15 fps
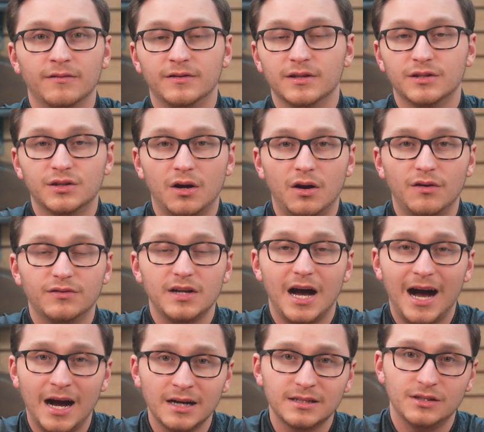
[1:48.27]
of dissolved
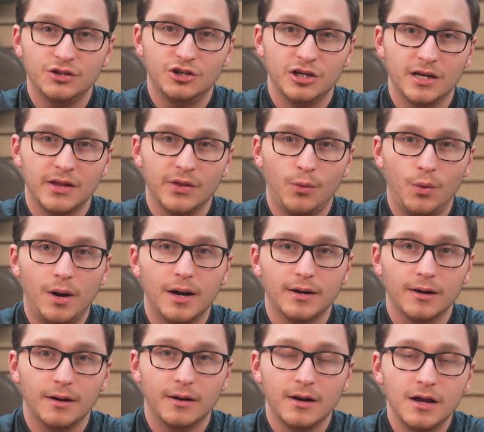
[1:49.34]
oxygen in the
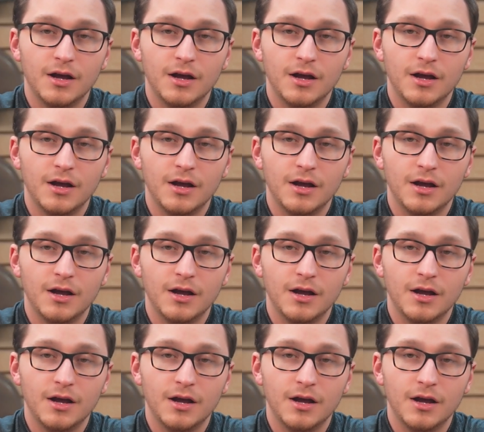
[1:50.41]
water,